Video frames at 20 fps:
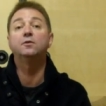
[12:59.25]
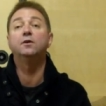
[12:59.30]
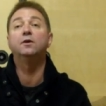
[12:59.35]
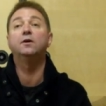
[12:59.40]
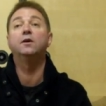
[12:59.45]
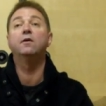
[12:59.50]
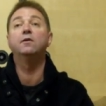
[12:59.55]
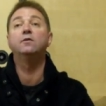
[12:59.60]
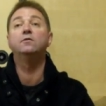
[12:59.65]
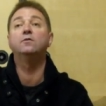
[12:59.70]
You
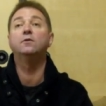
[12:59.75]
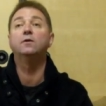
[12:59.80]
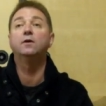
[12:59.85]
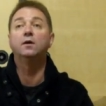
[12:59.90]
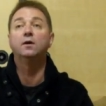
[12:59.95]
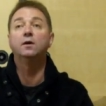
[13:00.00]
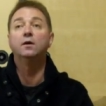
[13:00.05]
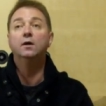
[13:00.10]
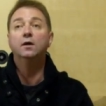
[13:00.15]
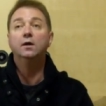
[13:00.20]
go into
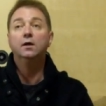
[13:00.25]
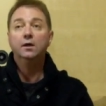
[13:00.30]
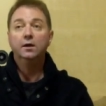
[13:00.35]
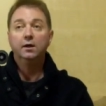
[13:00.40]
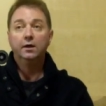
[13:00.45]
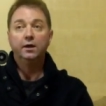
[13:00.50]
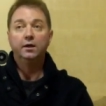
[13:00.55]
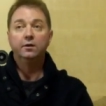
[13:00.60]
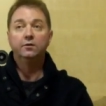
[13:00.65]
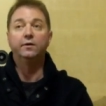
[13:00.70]
a
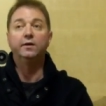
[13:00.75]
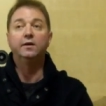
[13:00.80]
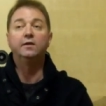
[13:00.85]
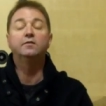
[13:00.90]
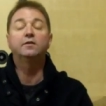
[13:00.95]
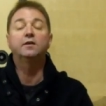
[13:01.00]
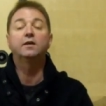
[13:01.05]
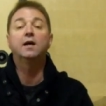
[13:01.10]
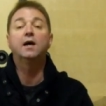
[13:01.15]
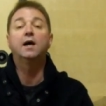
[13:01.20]
into an
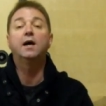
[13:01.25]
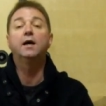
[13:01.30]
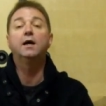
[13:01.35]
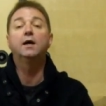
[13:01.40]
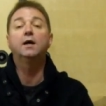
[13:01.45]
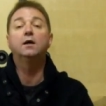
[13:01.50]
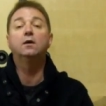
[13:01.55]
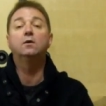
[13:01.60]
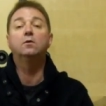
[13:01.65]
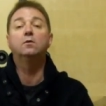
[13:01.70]

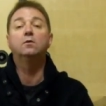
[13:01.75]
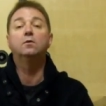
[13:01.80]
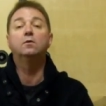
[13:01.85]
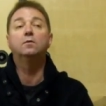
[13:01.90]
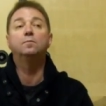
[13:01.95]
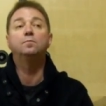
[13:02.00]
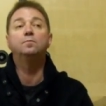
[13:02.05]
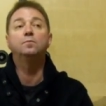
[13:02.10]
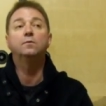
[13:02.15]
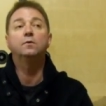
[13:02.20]
izakaya or
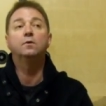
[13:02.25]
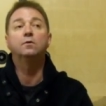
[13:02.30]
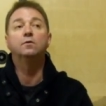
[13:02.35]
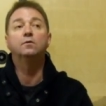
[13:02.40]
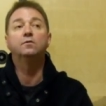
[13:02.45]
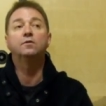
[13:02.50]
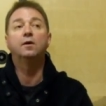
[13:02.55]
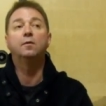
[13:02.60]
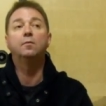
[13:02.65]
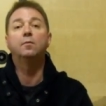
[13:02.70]
or
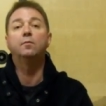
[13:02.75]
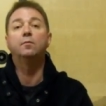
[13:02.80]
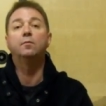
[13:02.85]
some